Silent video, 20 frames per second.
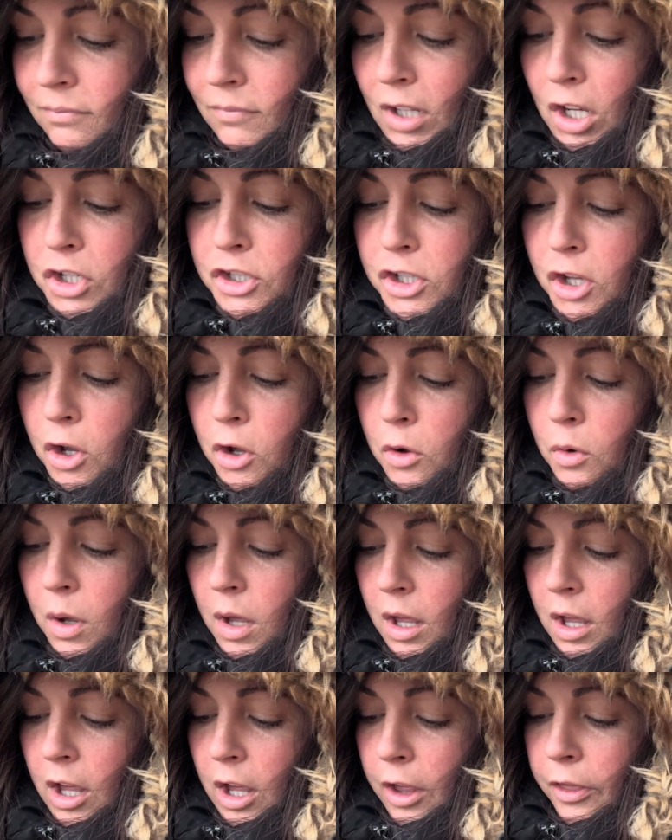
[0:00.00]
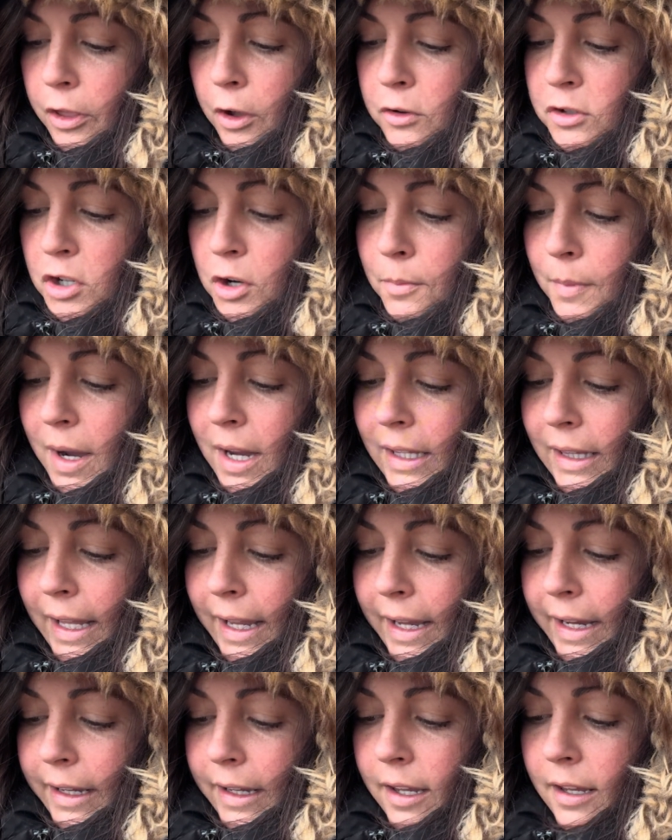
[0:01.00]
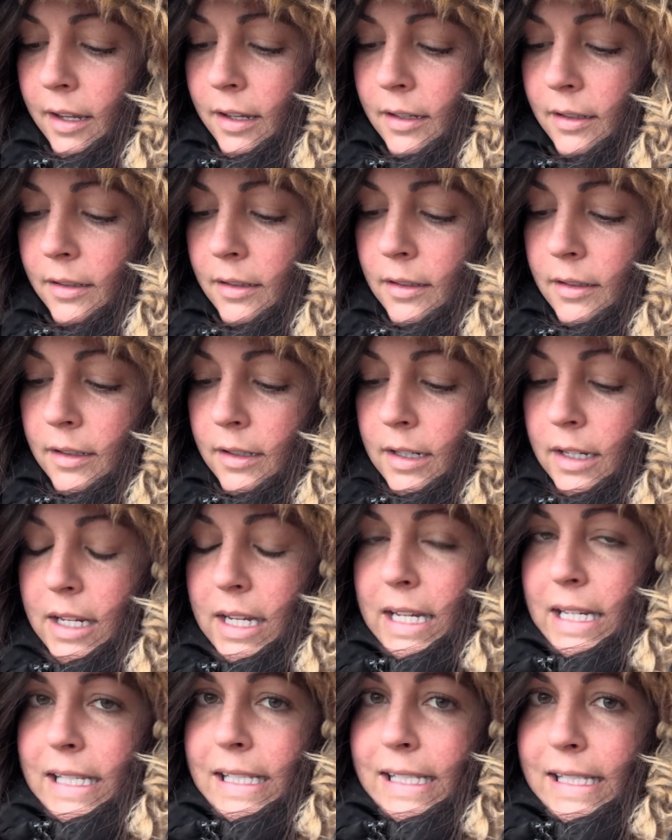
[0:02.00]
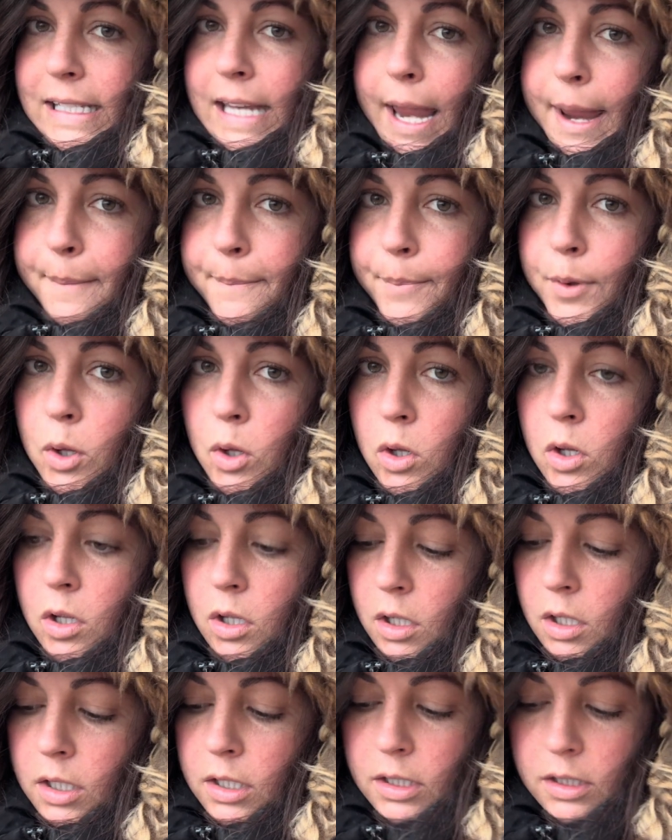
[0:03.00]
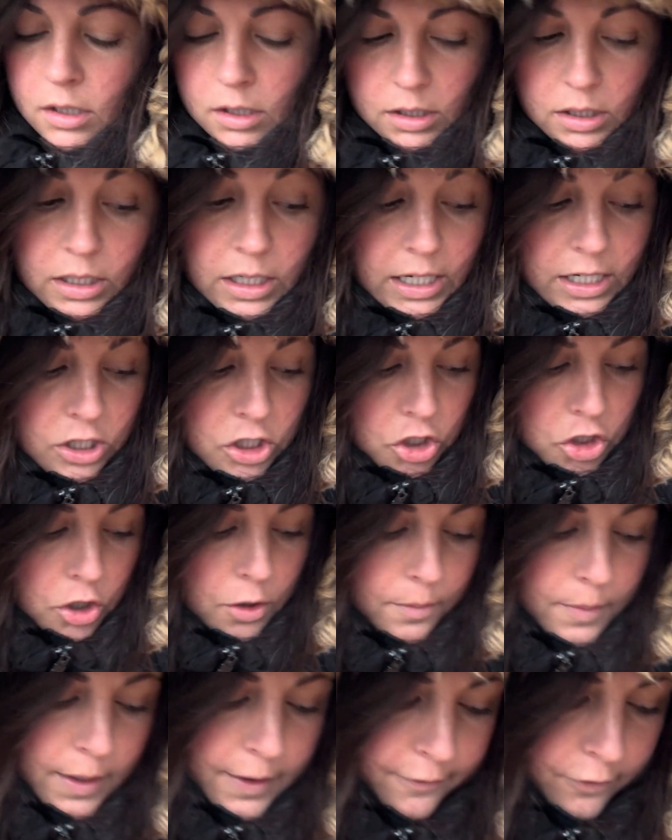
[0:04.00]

So those are my staple indeterminate